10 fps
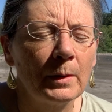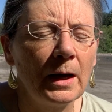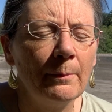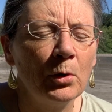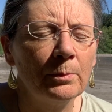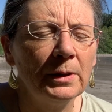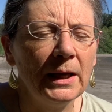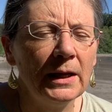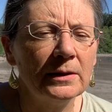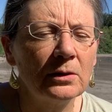Got more
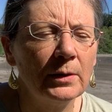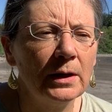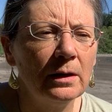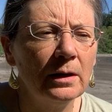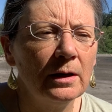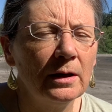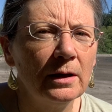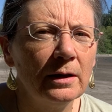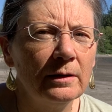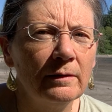planes going on.